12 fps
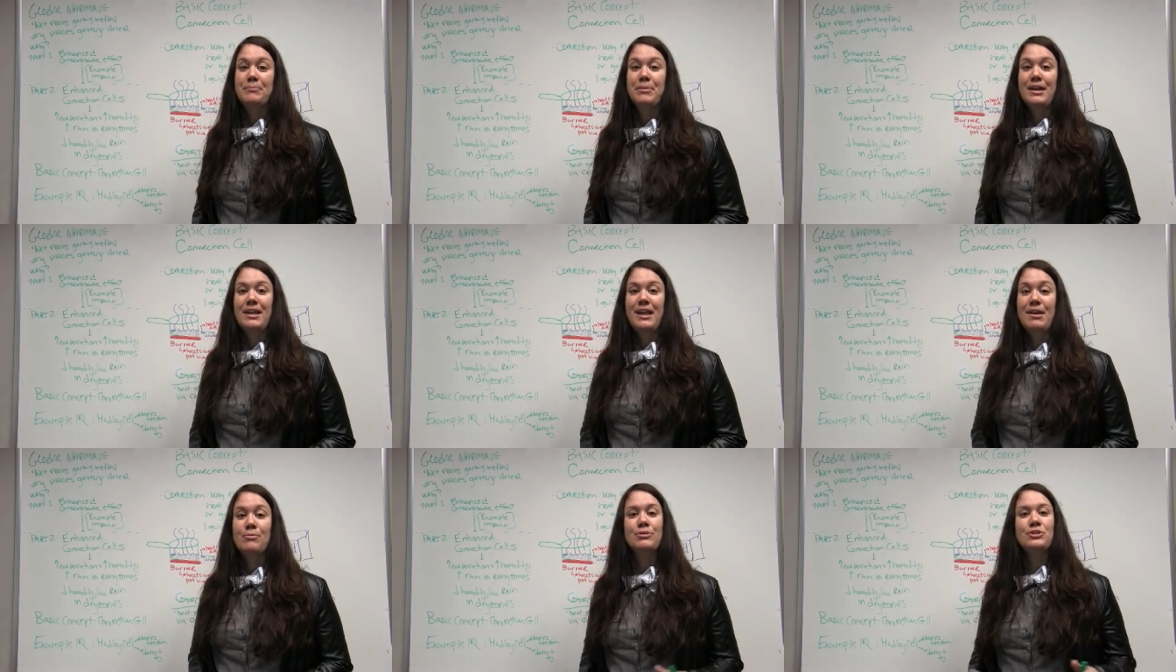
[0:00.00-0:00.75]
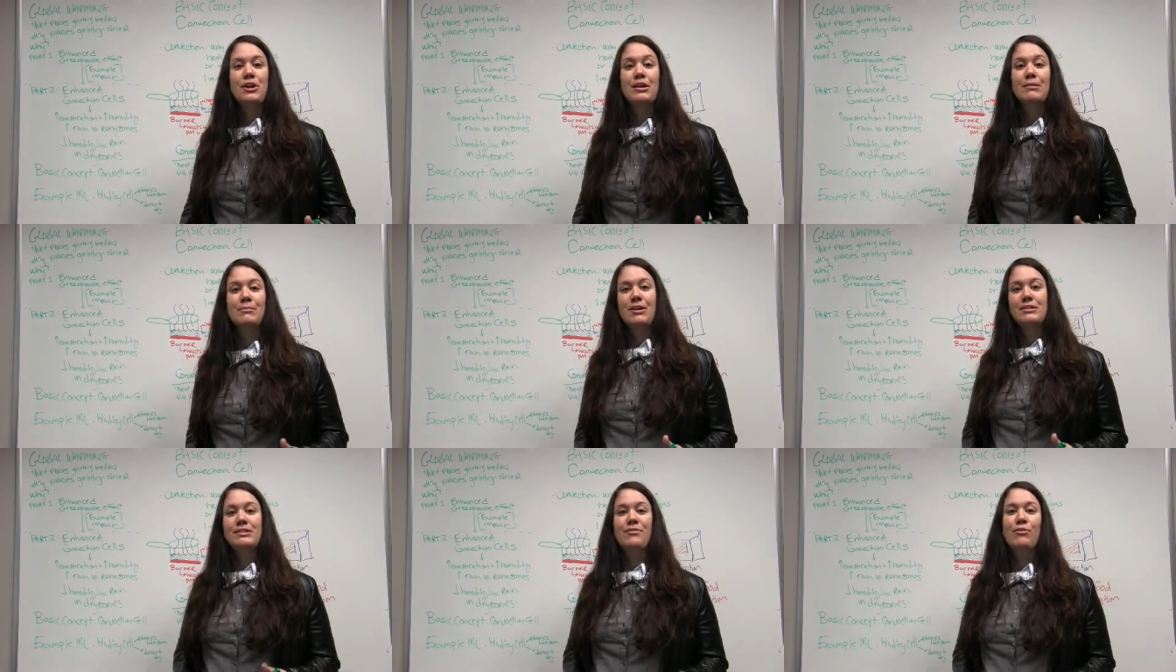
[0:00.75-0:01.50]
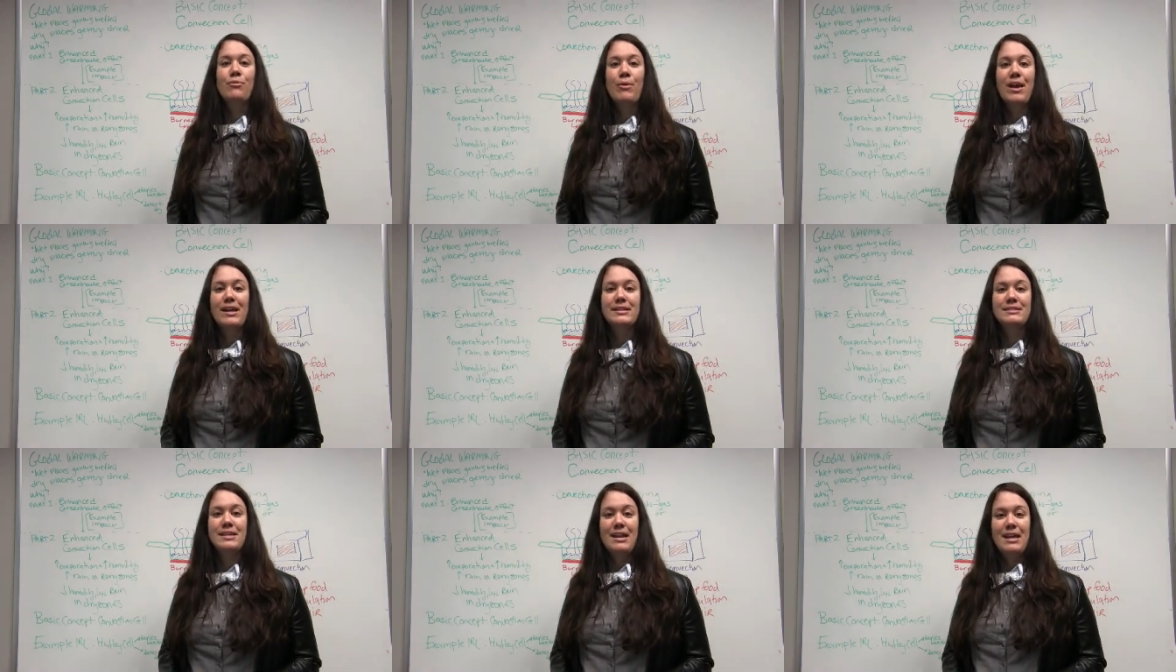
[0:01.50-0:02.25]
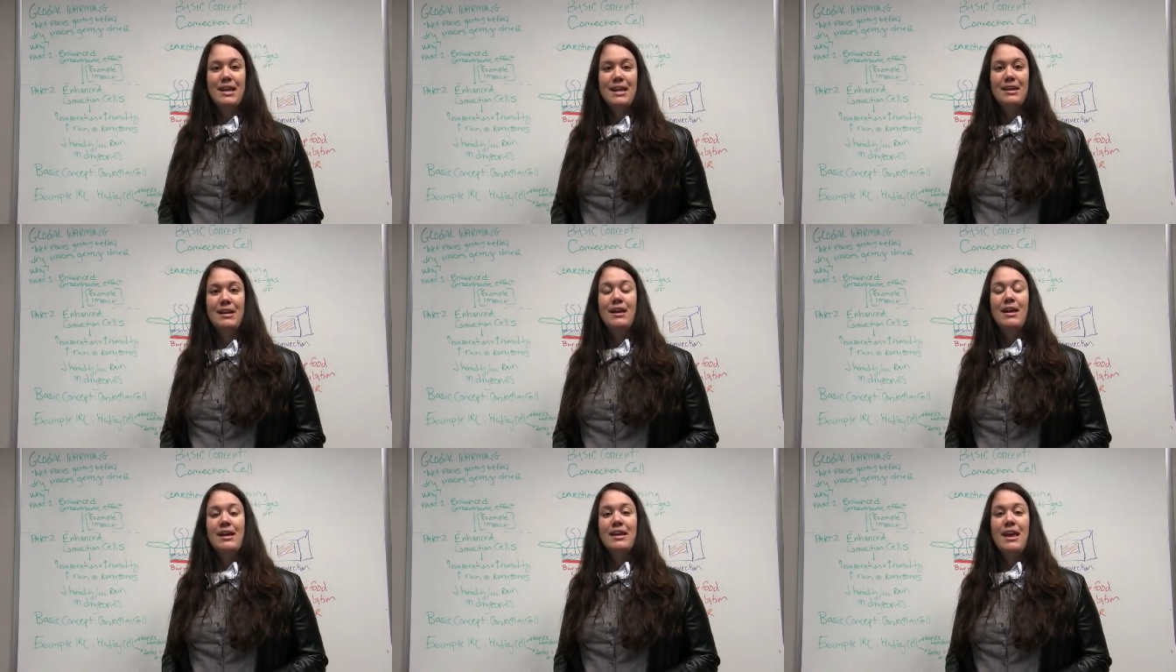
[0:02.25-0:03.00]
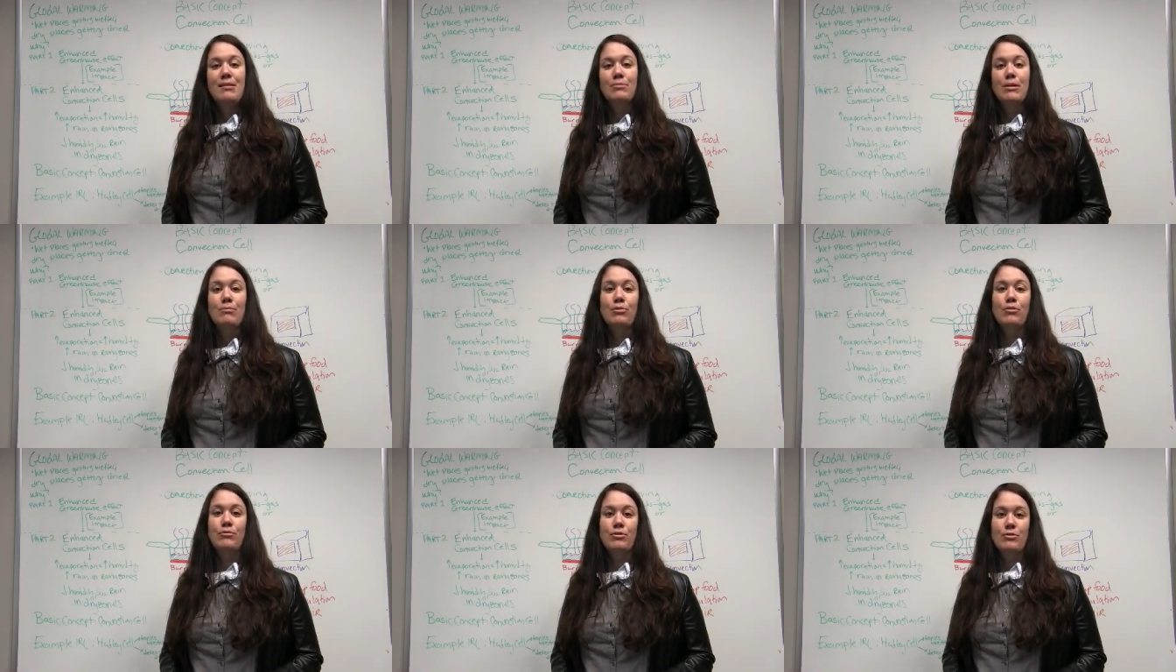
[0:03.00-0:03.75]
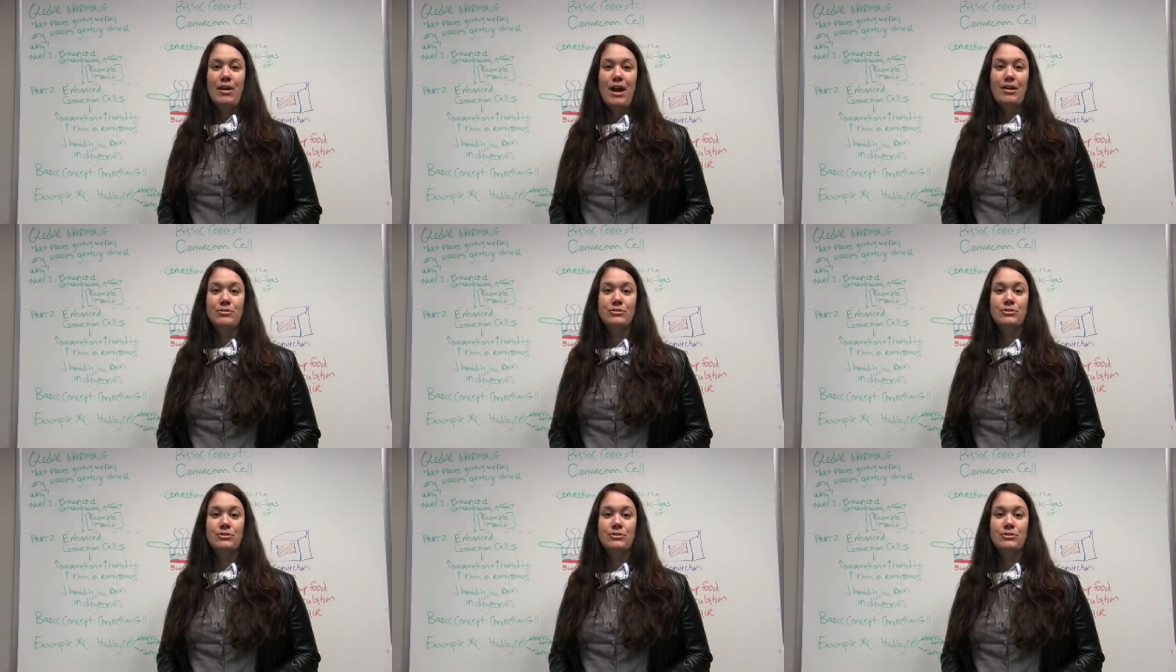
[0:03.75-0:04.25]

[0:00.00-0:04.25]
But yeah, we're talking about different ways that heat can be moved around.